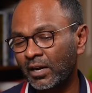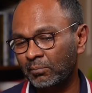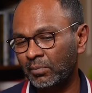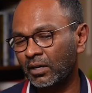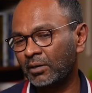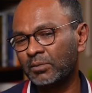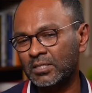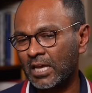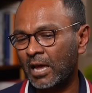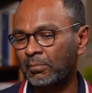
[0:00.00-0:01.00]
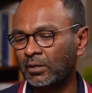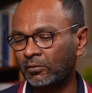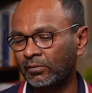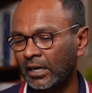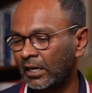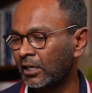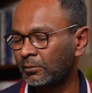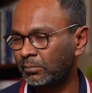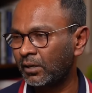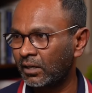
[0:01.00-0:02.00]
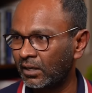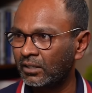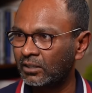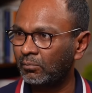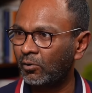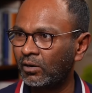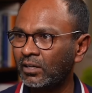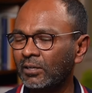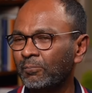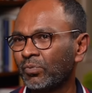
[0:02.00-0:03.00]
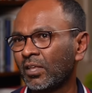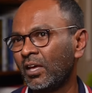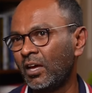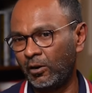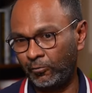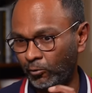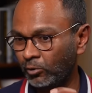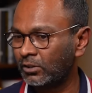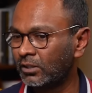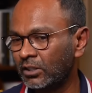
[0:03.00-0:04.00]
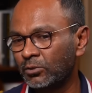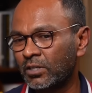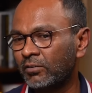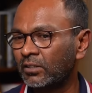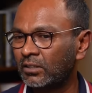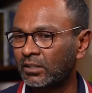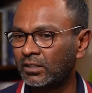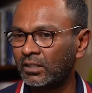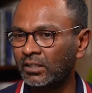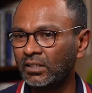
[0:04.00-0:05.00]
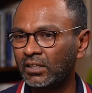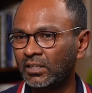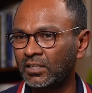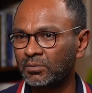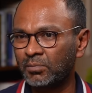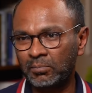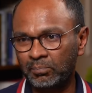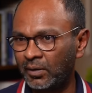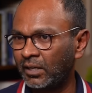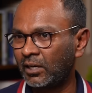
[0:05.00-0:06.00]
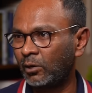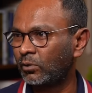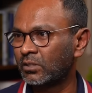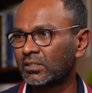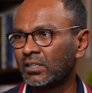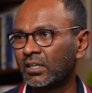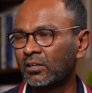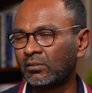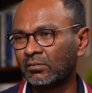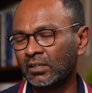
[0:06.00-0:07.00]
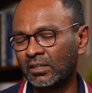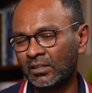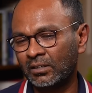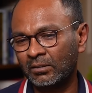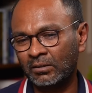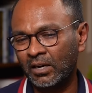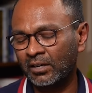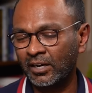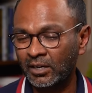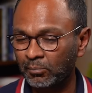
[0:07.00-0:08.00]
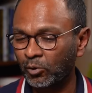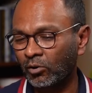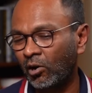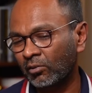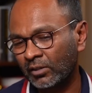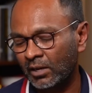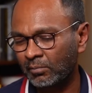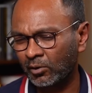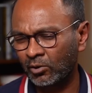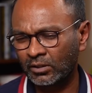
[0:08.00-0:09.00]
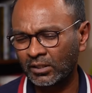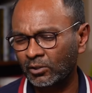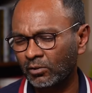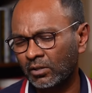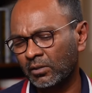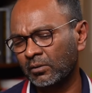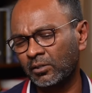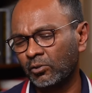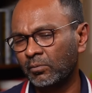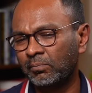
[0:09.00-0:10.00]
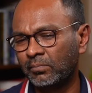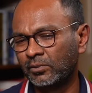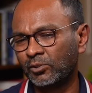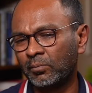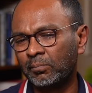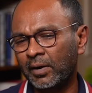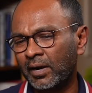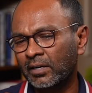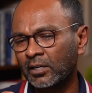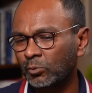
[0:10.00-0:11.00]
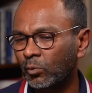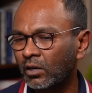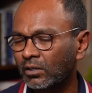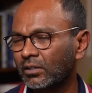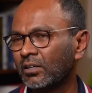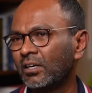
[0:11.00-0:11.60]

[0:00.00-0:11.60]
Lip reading: where I build up this habit of getting up early in the morning. 4:30 to 7:30 is my peak hours. You know, I read a book long time ago. I think your brain at work.